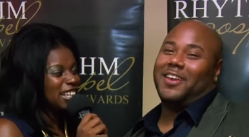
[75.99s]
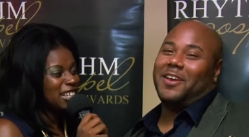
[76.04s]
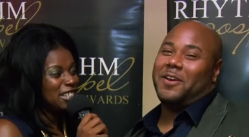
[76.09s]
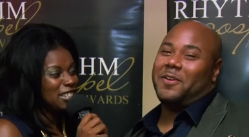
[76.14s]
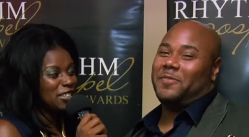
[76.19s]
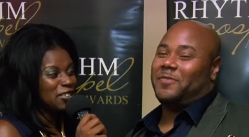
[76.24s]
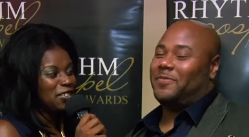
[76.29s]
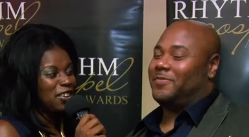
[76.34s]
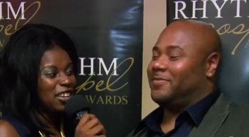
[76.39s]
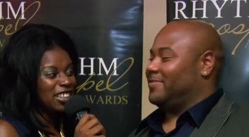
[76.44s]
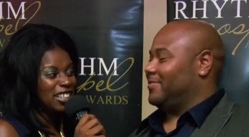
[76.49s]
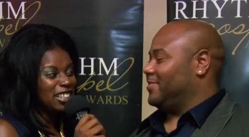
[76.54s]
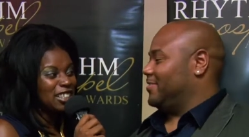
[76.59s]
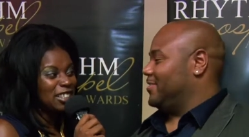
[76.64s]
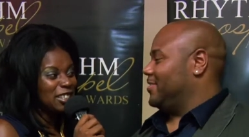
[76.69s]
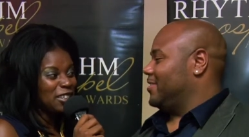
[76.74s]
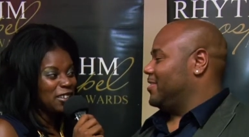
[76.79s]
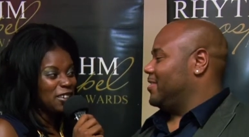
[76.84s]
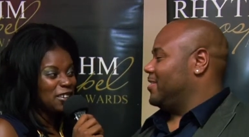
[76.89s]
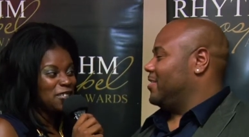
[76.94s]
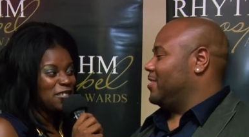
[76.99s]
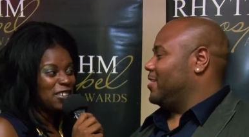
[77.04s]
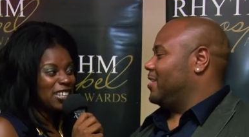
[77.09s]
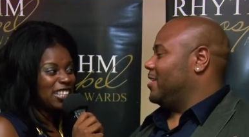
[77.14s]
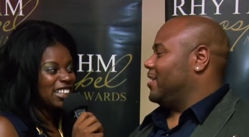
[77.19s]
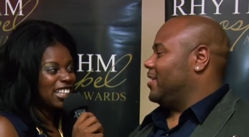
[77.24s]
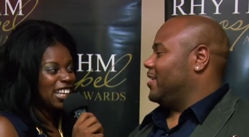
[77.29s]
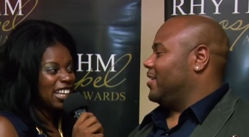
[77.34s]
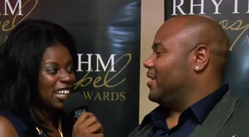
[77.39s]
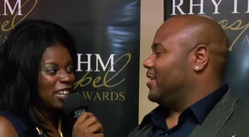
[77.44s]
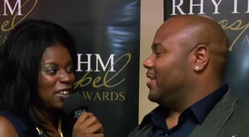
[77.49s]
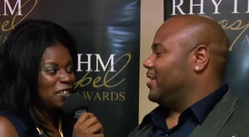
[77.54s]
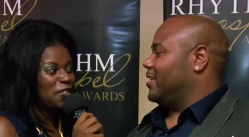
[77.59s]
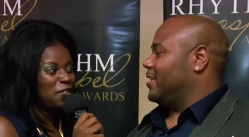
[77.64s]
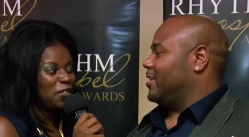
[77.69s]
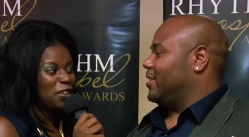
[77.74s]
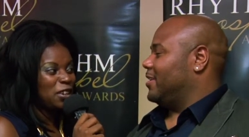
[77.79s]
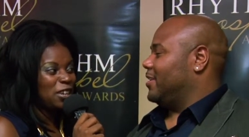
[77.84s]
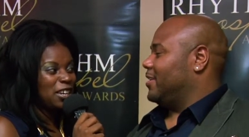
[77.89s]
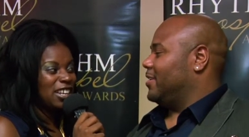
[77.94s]
Speaker 1: enjoy the show and thank you
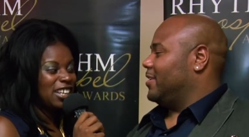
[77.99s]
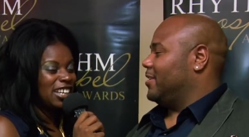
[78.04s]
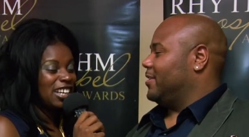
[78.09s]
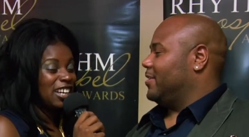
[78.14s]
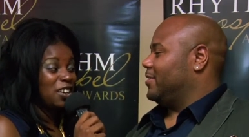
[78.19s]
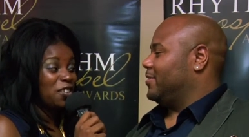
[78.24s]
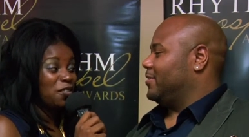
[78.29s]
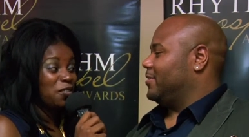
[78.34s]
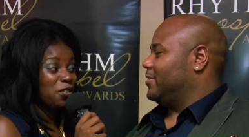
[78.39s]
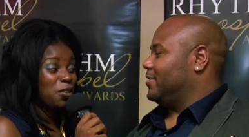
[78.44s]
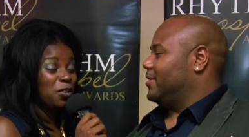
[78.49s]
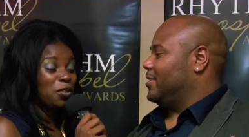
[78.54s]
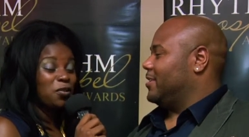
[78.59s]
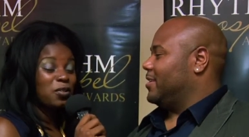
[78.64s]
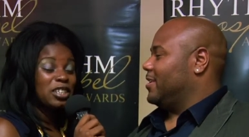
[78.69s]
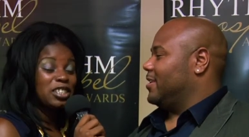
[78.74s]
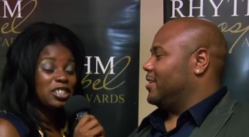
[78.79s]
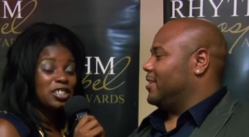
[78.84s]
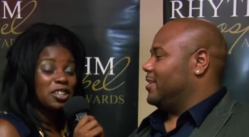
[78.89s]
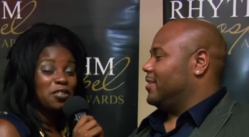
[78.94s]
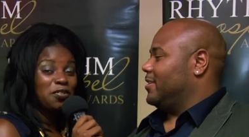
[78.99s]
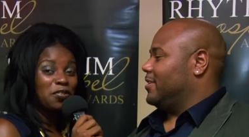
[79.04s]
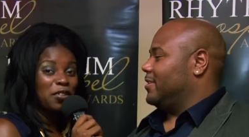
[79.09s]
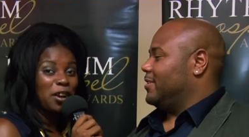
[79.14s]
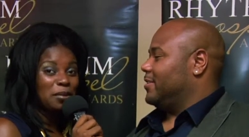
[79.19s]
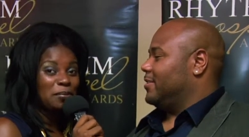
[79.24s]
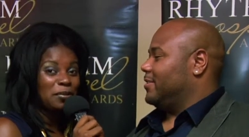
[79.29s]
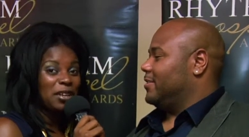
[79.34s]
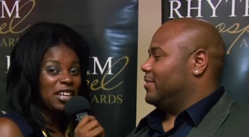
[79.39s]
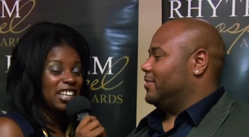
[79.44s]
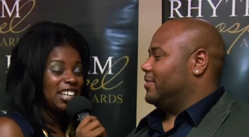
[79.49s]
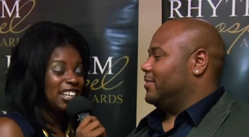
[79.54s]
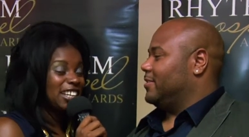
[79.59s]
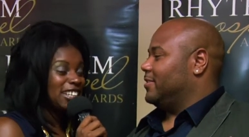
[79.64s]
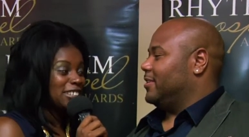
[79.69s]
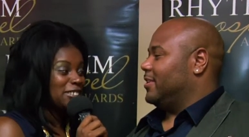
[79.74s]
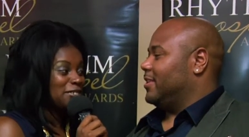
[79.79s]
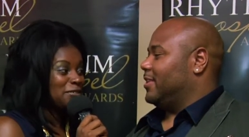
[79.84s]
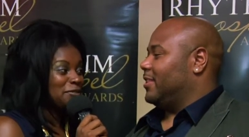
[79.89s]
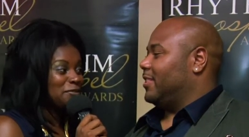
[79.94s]
for uh, interviewing with Shofar
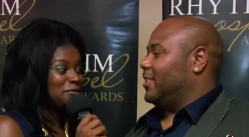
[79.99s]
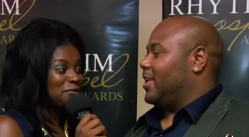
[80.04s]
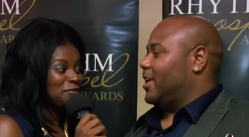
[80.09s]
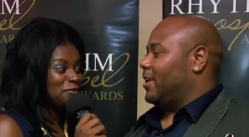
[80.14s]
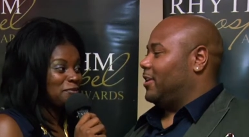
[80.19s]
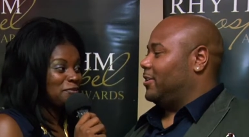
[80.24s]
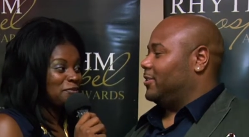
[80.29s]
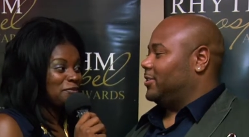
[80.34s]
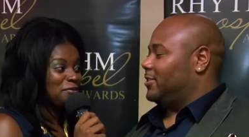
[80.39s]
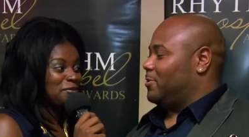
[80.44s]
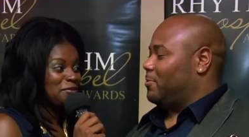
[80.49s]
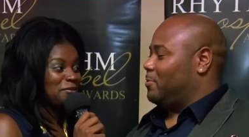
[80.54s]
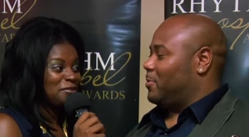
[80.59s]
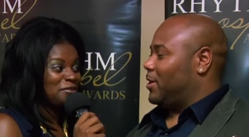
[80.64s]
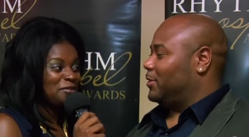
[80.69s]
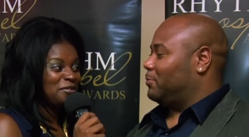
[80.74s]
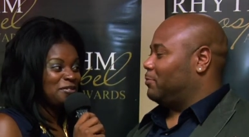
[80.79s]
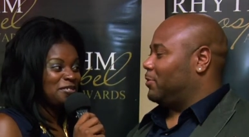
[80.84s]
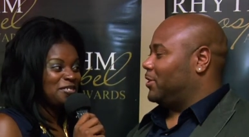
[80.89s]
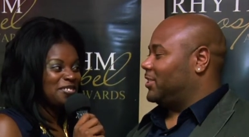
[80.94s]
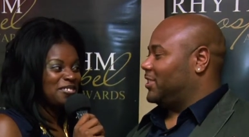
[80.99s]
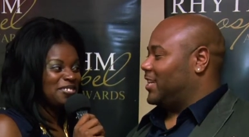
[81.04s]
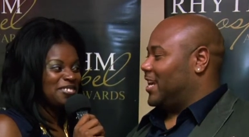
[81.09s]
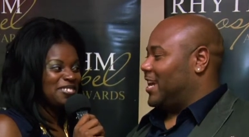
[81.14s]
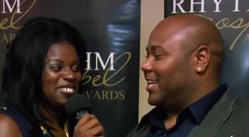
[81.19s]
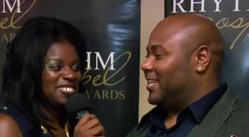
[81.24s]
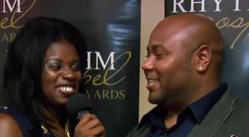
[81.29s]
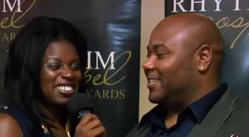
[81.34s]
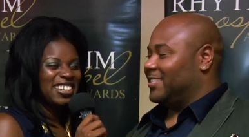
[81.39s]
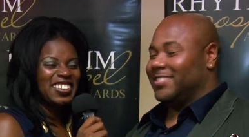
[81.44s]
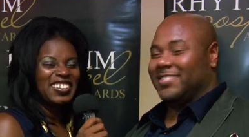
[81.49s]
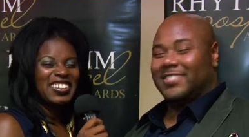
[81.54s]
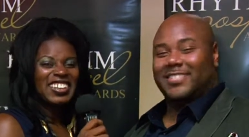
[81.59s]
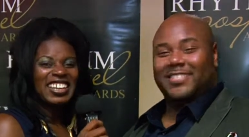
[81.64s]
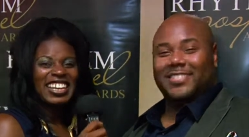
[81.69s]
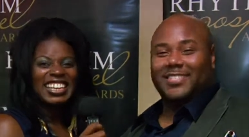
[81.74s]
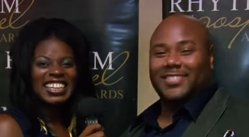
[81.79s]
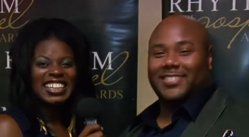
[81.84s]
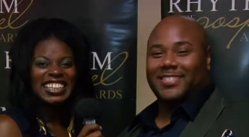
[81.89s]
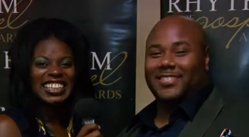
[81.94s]
Media.
Speaker 2: Thank you so much. Appreciate it.
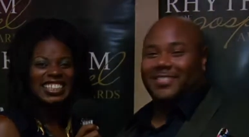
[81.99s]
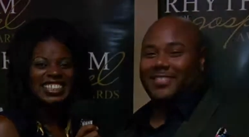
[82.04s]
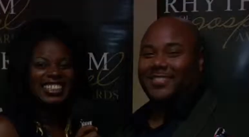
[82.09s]
Speaker 1: Okay.